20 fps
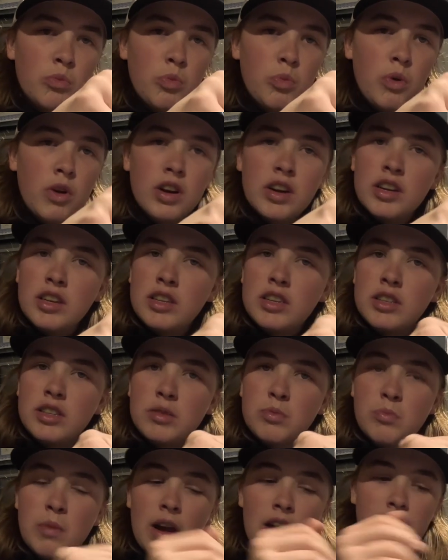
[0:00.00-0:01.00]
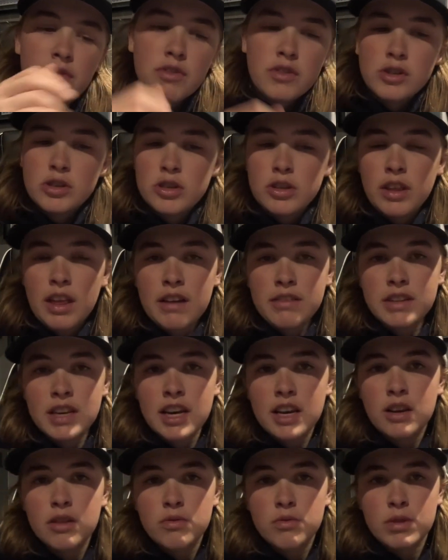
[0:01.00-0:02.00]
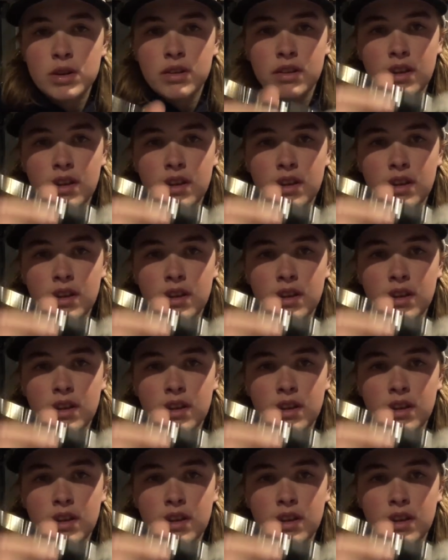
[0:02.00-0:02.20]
was my first left-handed reel